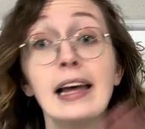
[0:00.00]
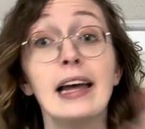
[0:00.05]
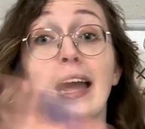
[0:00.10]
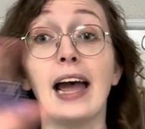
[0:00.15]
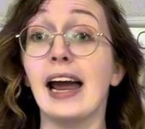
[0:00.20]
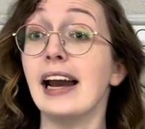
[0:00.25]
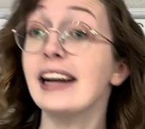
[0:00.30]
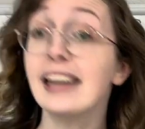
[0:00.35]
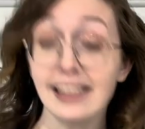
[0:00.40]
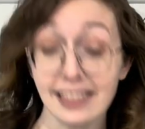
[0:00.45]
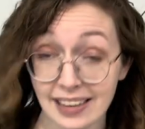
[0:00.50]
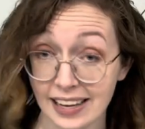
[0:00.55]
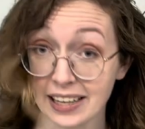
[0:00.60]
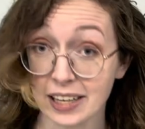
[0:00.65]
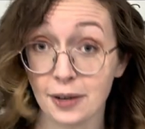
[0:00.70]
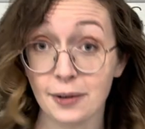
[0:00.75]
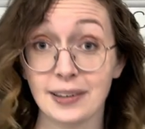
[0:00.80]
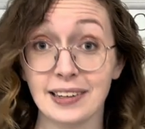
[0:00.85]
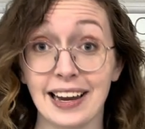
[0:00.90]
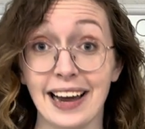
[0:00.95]
anything
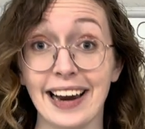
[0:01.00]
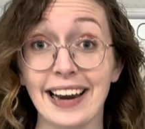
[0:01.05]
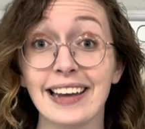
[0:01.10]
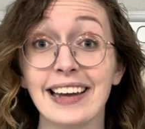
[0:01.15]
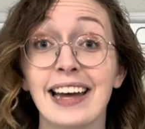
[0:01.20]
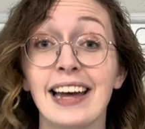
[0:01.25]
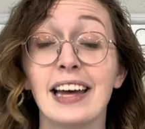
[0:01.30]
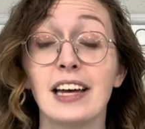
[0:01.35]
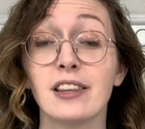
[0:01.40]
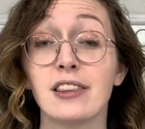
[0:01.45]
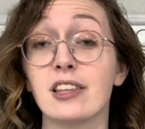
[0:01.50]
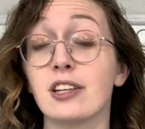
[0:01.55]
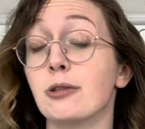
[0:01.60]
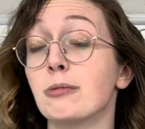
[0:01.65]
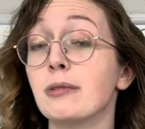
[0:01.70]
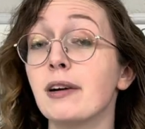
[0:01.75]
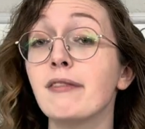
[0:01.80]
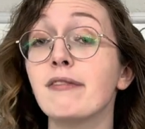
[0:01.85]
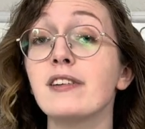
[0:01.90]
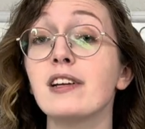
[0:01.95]
you'd like. The
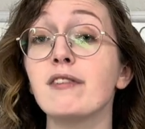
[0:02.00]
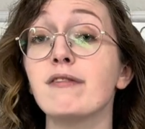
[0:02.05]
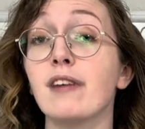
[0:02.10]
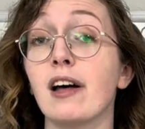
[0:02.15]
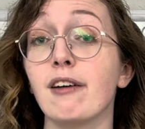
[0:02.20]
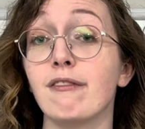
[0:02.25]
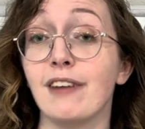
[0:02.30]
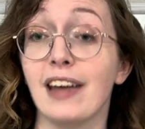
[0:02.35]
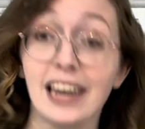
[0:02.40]
derivative of